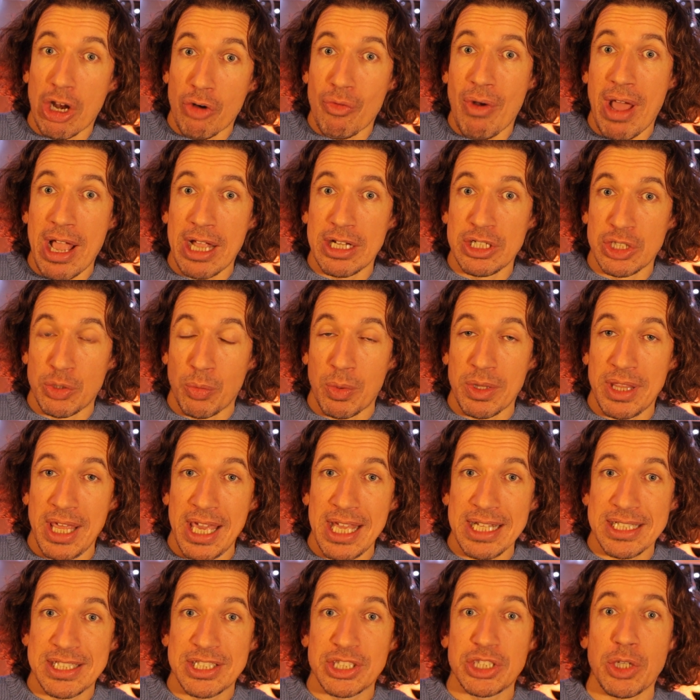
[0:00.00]
around with
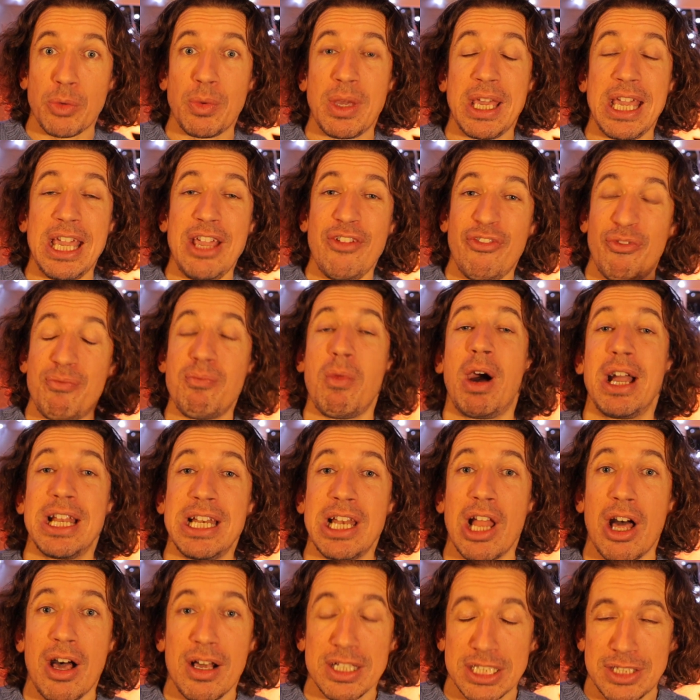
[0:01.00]
it, so if my
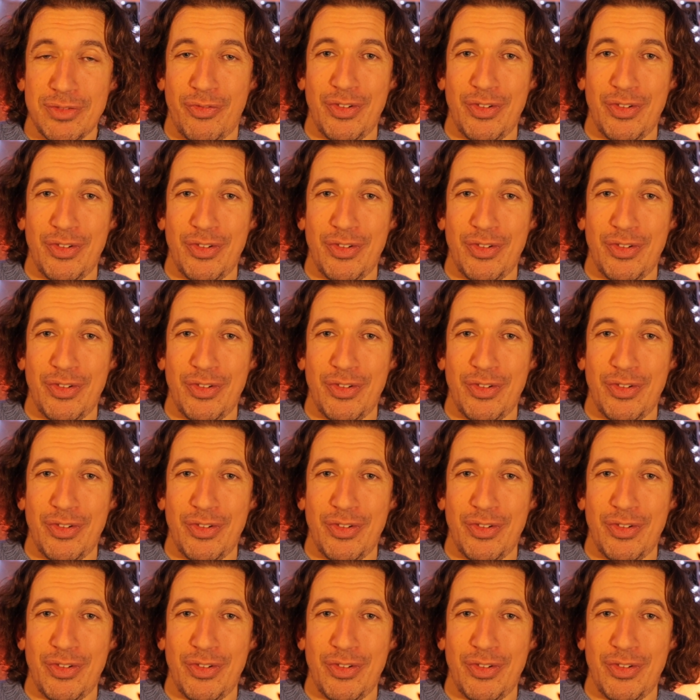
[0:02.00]
last